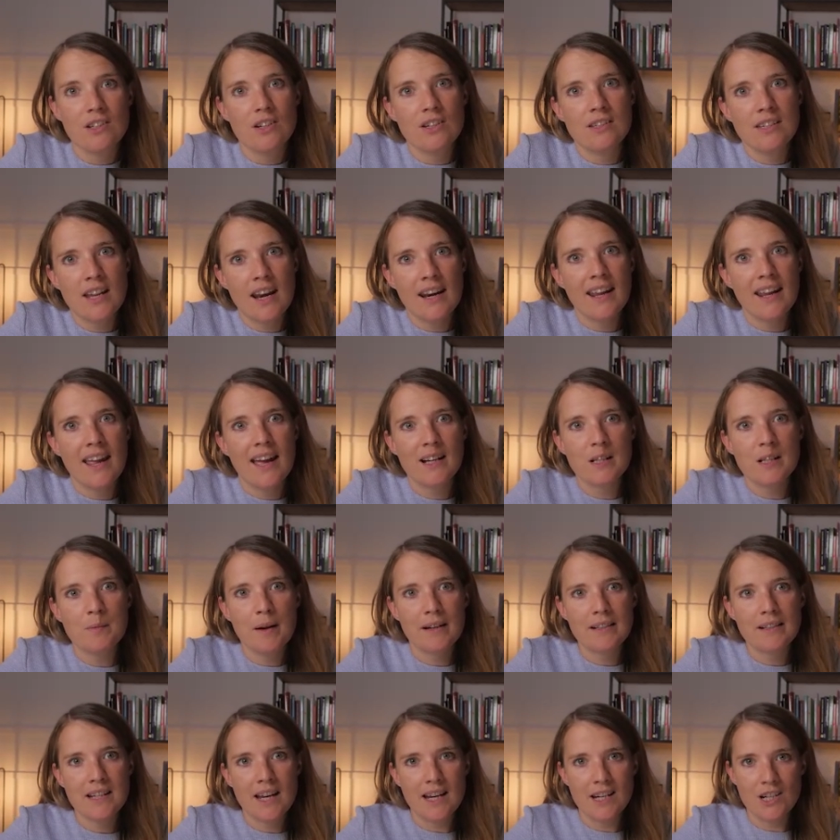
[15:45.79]
So setting
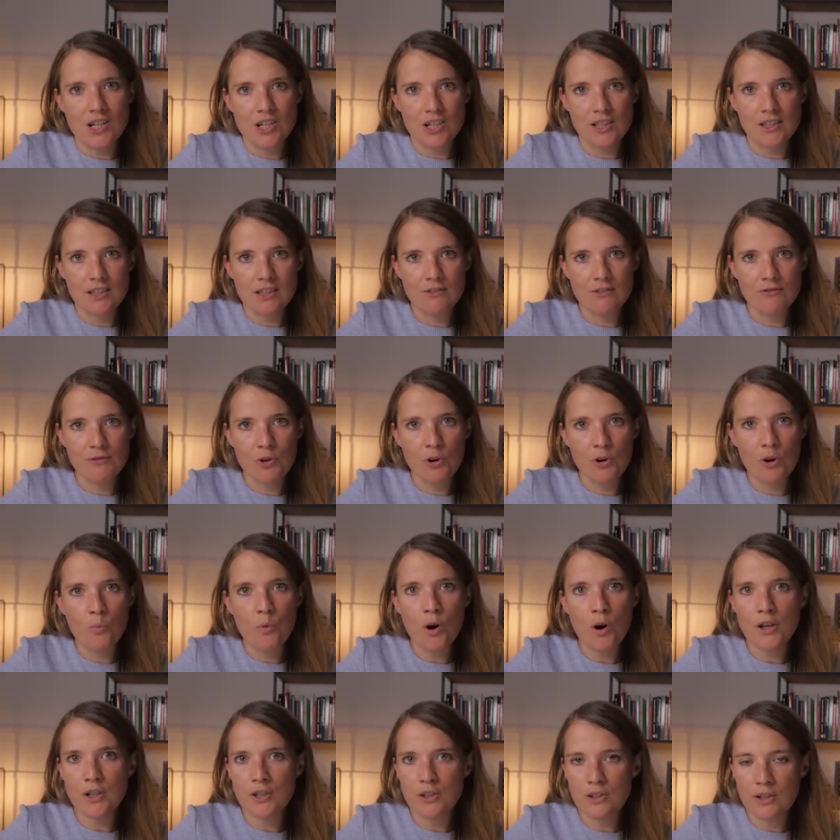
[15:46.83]
expectations for
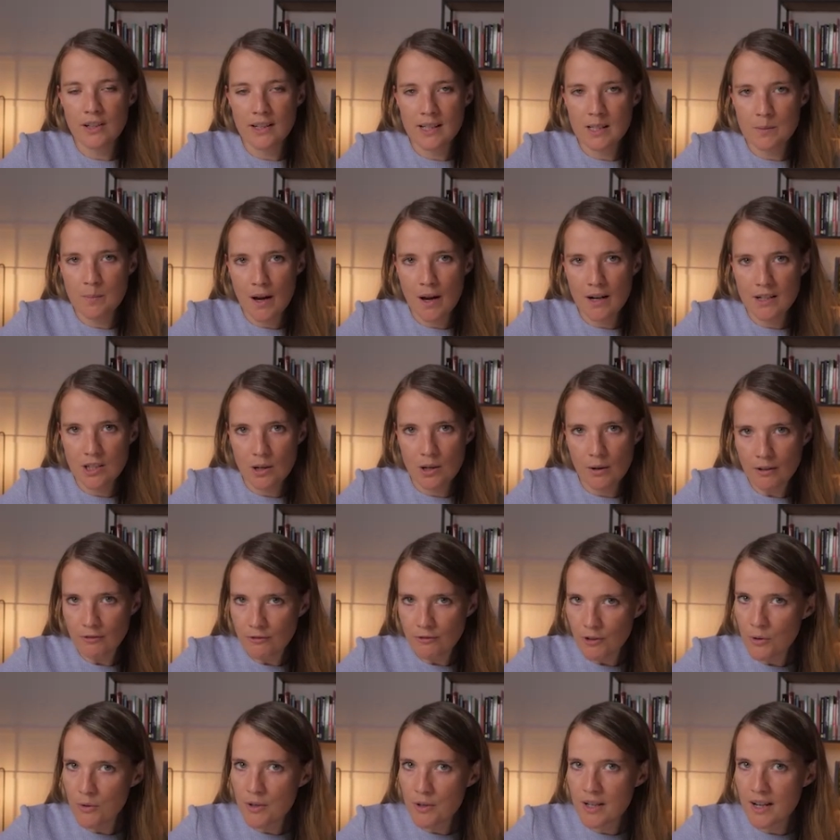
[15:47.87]
what you expect going
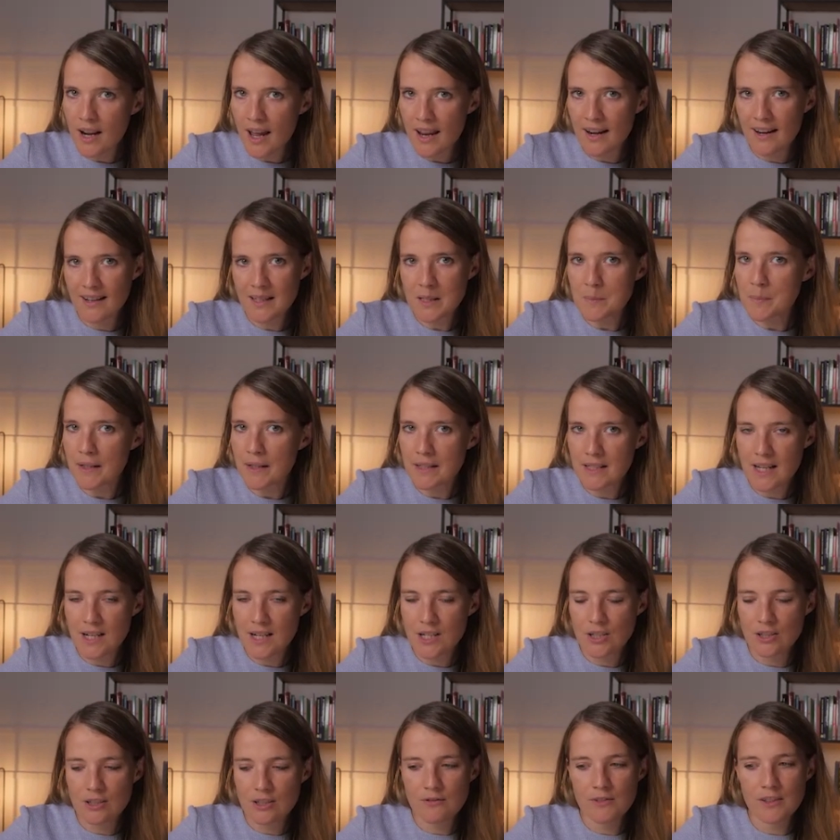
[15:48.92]
forward and
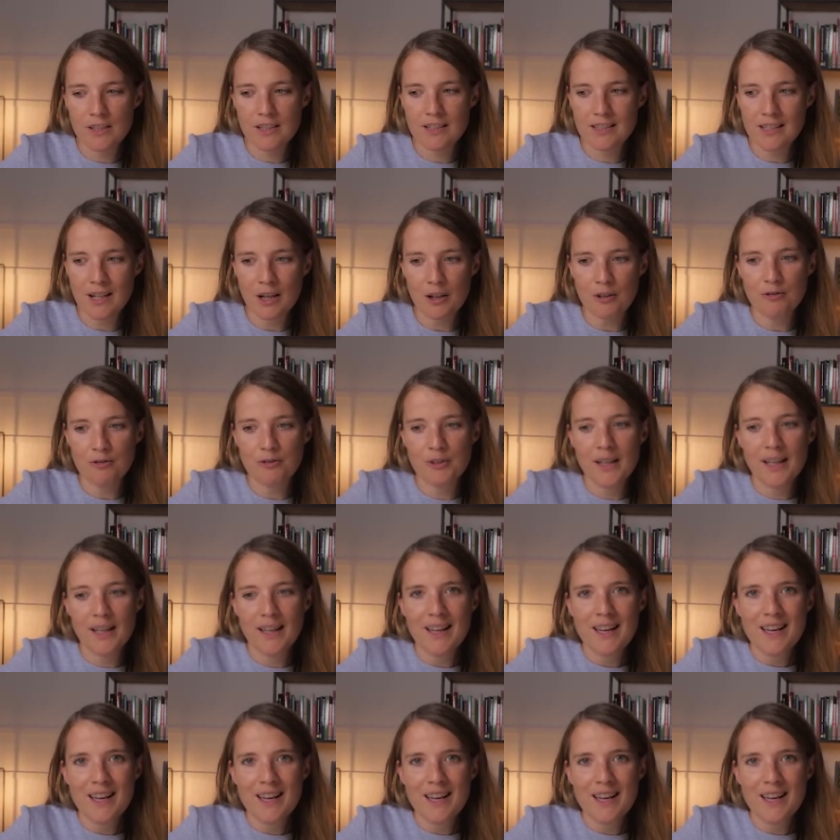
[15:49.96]
expectations for yourself.